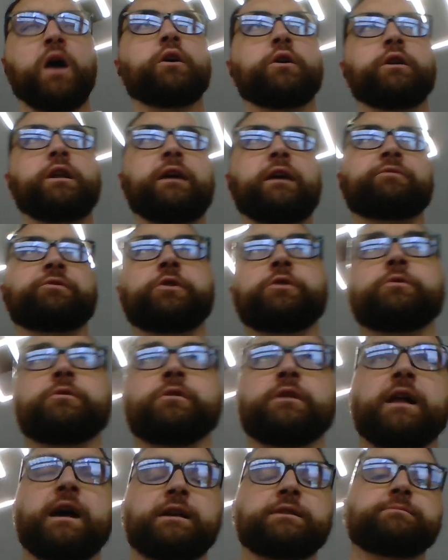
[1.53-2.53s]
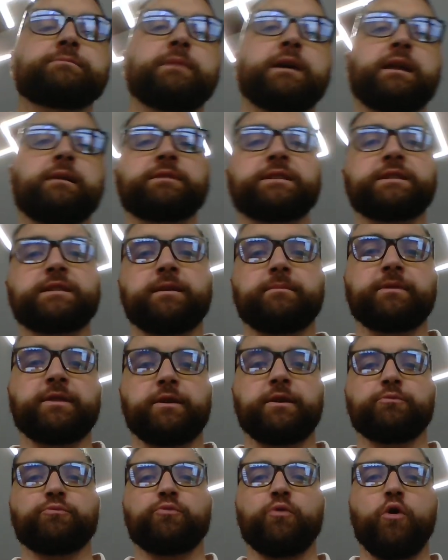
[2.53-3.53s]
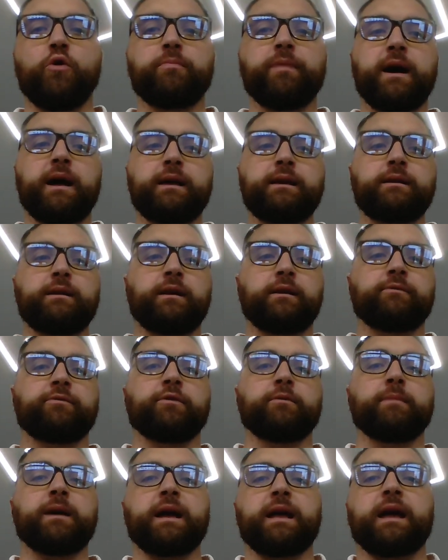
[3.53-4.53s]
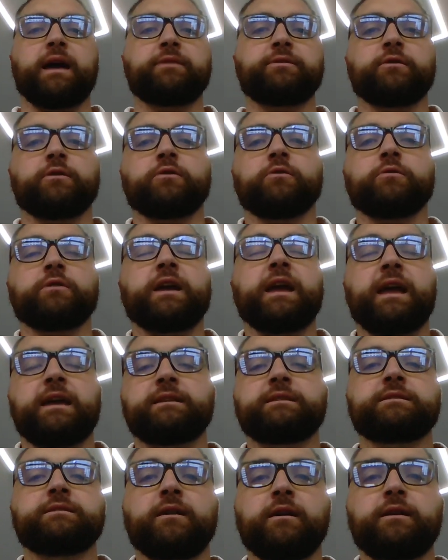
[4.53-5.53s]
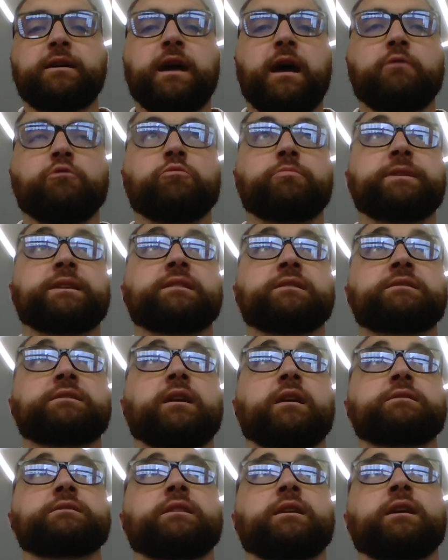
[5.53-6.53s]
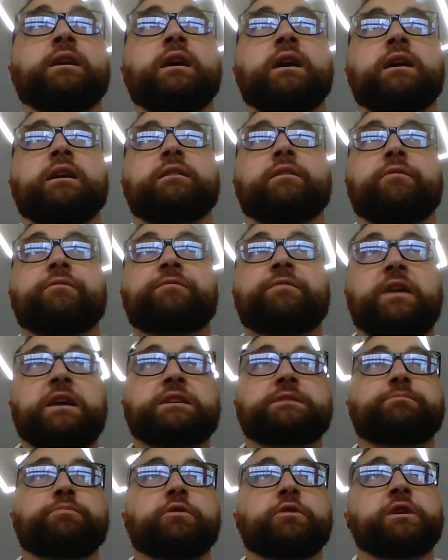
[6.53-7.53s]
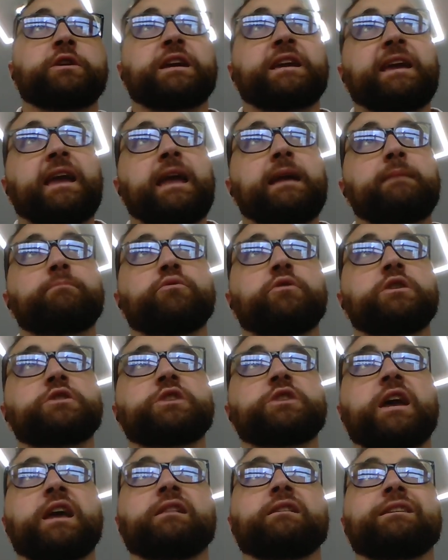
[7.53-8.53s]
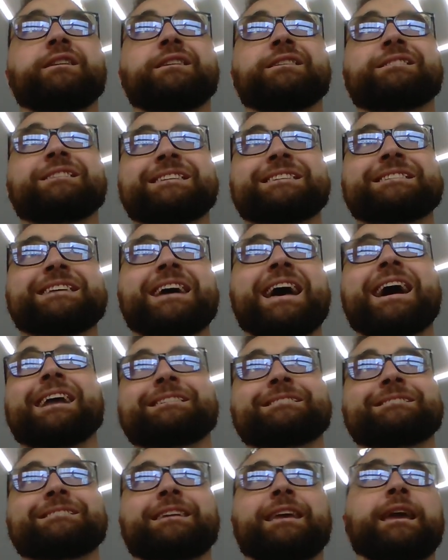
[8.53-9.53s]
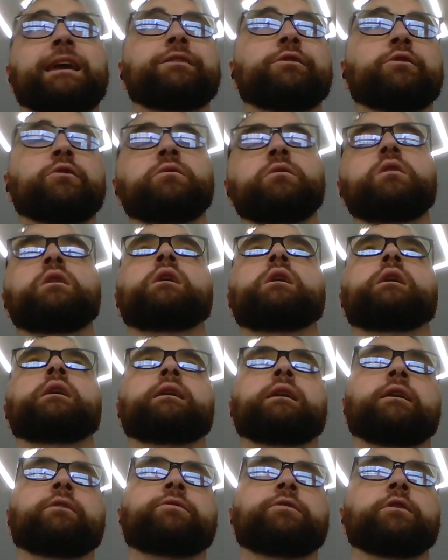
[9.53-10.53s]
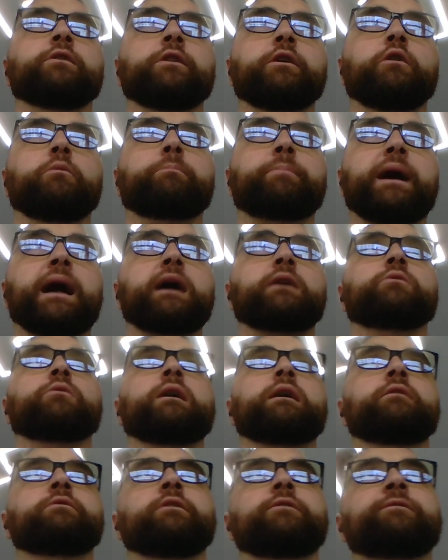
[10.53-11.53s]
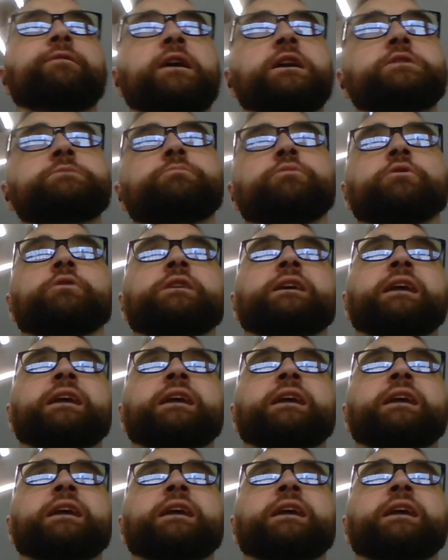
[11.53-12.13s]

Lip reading: Good afternoon, class. My name is Timothy Robine, and for my ethical case study, I will be discussing the Facebook Cambridge Analytica data scandal. Now, for a little background, the Facebook